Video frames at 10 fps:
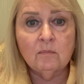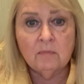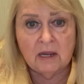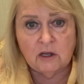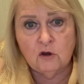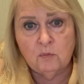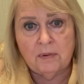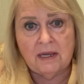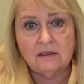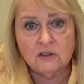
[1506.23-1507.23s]
May you
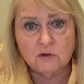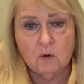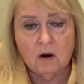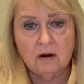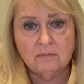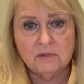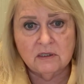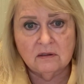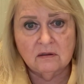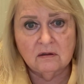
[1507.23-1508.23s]
be inscribed
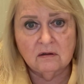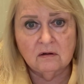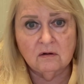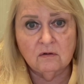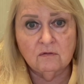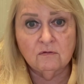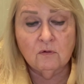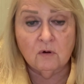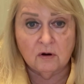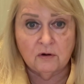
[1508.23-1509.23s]

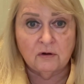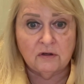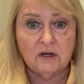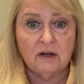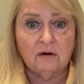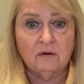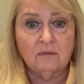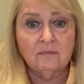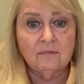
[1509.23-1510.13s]
for a good year.